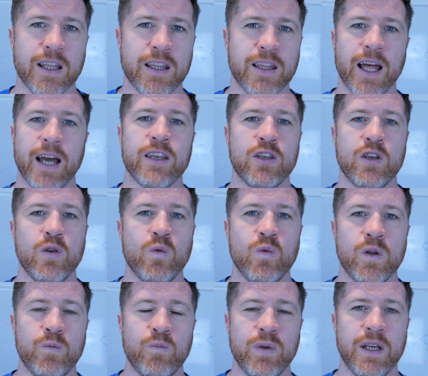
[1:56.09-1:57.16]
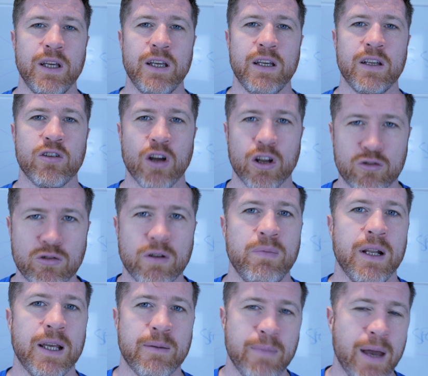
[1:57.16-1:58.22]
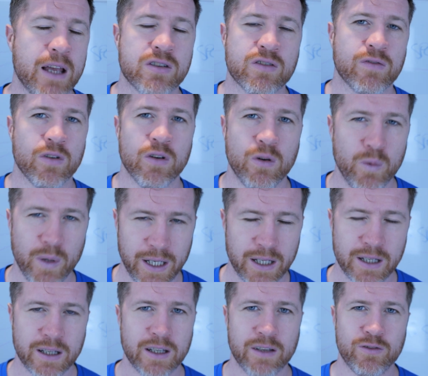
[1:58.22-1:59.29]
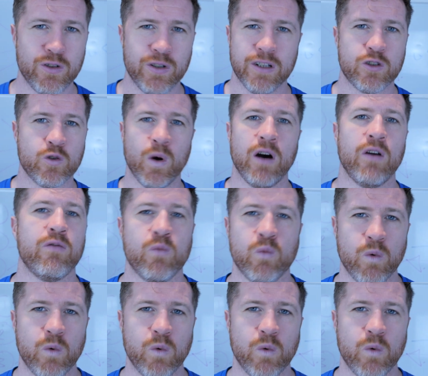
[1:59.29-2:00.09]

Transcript: that you would be a dribbling mess for a week if you did 12